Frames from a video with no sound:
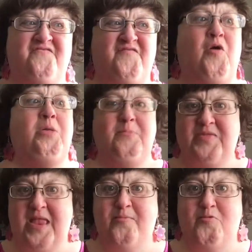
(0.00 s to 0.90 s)
followed up
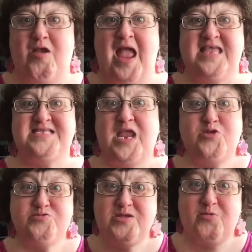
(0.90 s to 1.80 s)
with him or asked, hey,
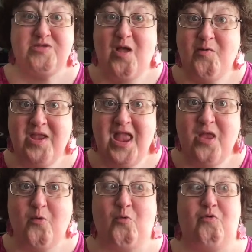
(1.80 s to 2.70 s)
did you send those out
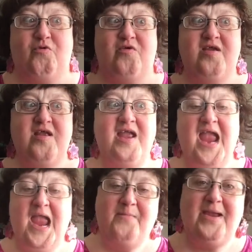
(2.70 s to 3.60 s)
yet? Or,
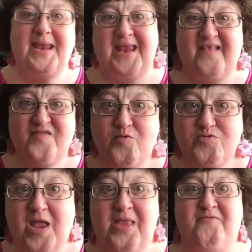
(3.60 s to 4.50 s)
hey, am I going to get
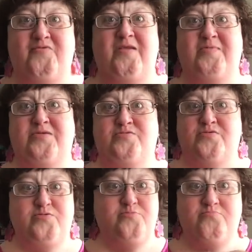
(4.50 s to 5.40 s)
those? I never even
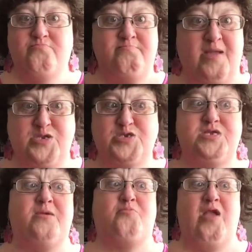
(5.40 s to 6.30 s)
messaged
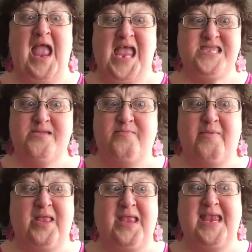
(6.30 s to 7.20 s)
him or asked him
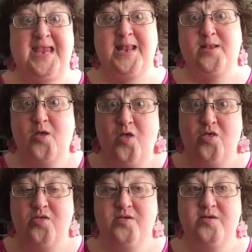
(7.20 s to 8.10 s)
about it again at
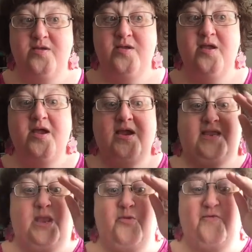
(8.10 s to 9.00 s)
all. Because
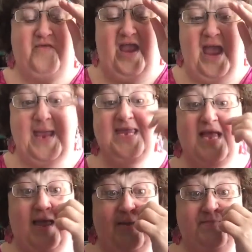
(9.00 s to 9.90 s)
I knew if he had the
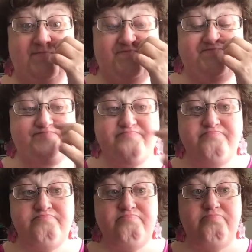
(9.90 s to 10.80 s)
time,
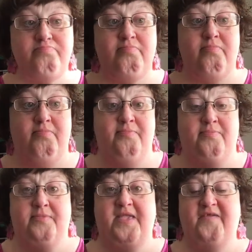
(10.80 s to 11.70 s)

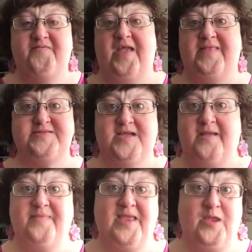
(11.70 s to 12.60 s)
if he had the time, that he